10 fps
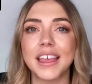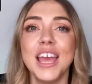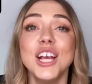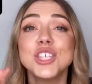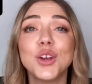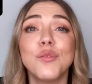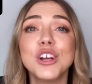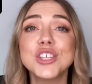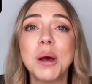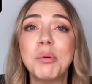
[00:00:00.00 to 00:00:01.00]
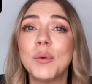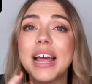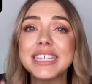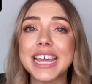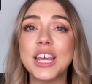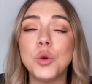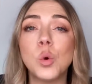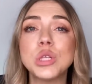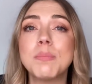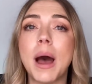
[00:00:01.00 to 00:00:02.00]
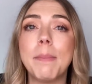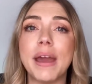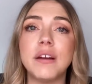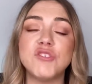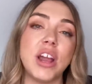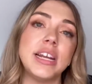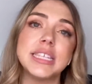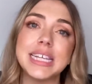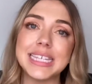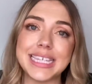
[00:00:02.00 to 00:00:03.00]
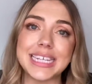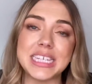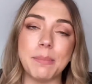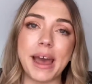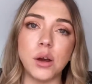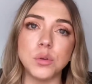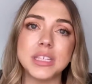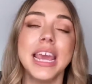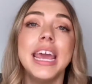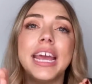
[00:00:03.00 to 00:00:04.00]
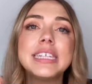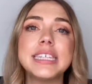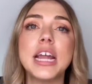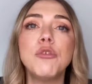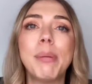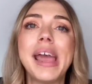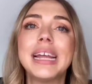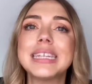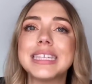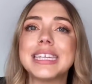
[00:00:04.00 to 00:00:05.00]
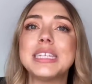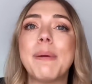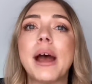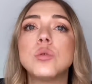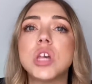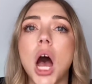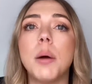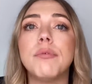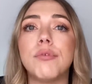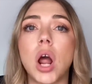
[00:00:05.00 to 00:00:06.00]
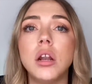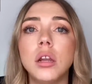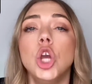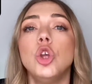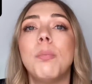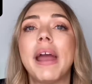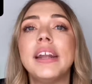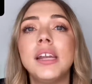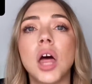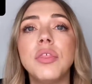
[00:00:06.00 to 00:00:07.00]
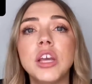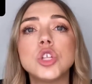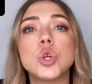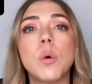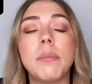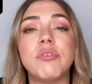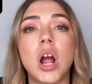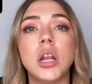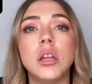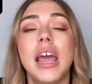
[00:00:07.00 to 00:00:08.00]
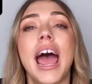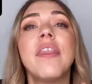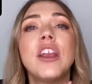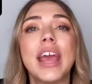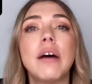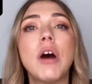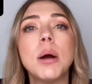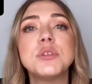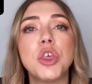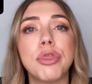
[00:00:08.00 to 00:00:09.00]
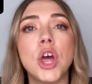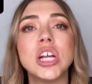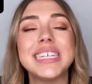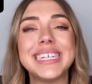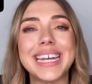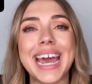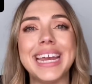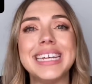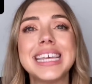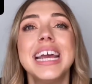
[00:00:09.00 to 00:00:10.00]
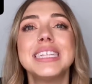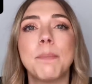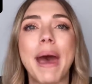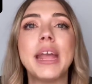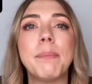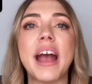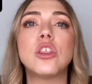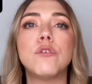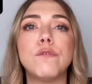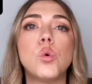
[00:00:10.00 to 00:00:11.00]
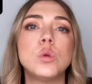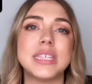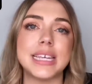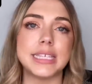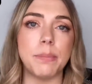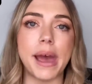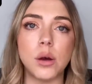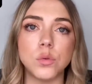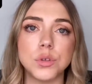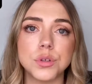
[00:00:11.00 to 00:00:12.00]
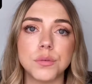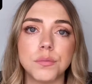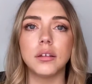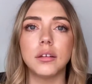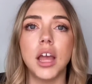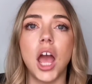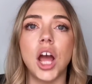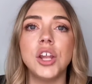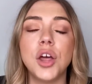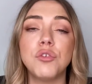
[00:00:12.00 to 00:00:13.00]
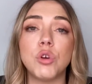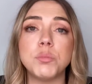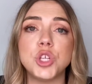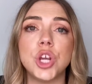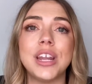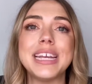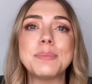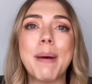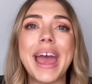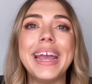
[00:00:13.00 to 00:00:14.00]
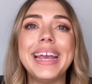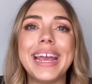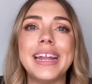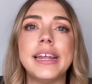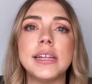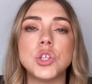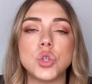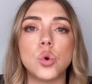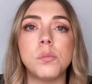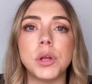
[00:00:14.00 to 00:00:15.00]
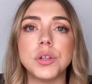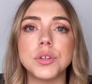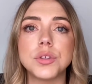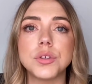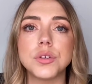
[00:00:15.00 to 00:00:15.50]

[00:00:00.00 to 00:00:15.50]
So for example, let's say you want to buy a pair of trainers that are £60. Instead of paying the £60 up front, you pay nothing at all up front, and then you have up to 30 days to pay back the full £60. Another option is pay in instalments.